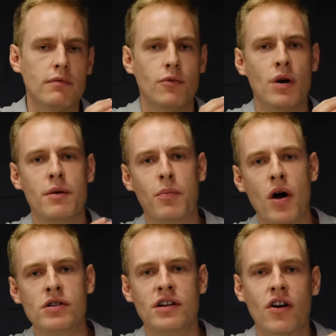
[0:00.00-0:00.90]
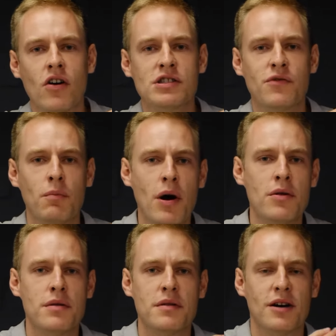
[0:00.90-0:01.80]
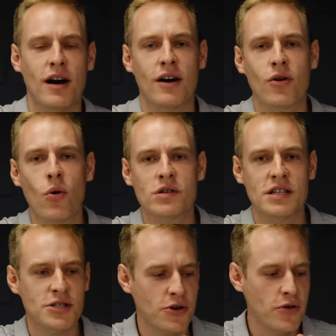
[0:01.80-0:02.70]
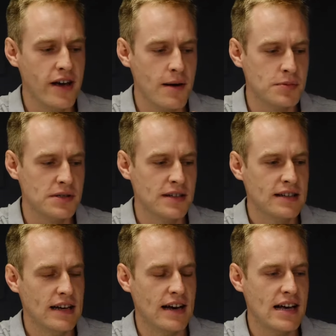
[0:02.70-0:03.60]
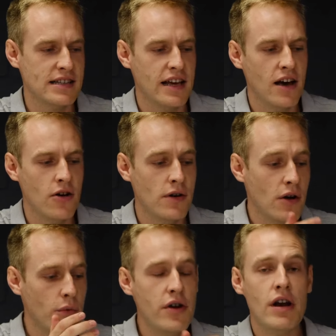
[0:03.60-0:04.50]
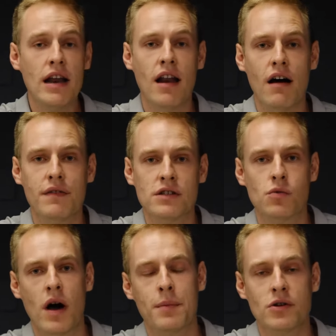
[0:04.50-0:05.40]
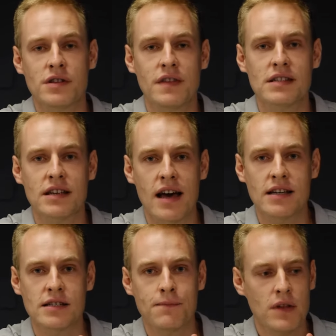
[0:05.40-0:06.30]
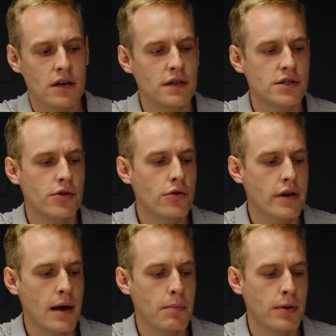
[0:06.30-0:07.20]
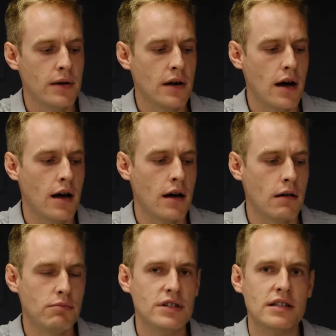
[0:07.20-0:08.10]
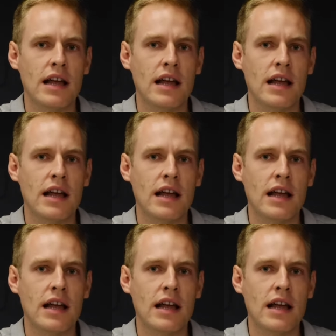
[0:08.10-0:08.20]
with the pros and cons for both corks and screw caps as they go, we really love this wine because in this case the screw cap just